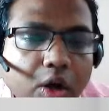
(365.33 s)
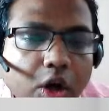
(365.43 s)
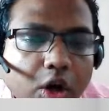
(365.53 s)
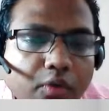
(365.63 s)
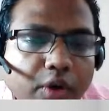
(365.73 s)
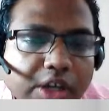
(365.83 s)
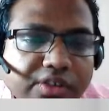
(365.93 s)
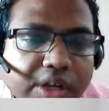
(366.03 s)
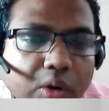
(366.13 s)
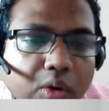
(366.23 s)

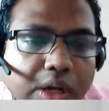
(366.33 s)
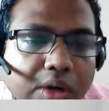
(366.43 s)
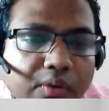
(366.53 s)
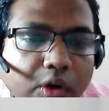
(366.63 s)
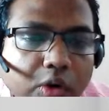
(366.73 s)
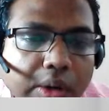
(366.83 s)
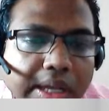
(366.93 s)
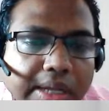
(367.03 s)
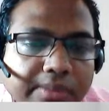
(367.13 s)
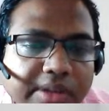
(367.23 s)
voice recorder, photo
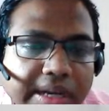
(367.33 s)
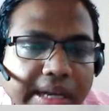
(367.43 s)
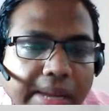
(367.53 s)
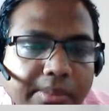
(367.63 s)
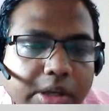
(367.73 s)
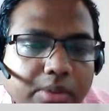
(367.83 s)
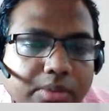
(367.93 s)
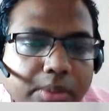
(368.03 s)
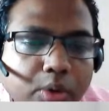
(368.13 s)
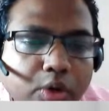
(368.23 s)
alarms, and library
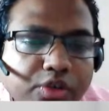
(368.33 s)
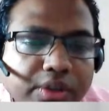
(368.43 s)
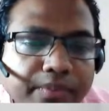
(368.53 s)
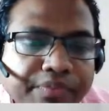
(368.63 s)
of the books,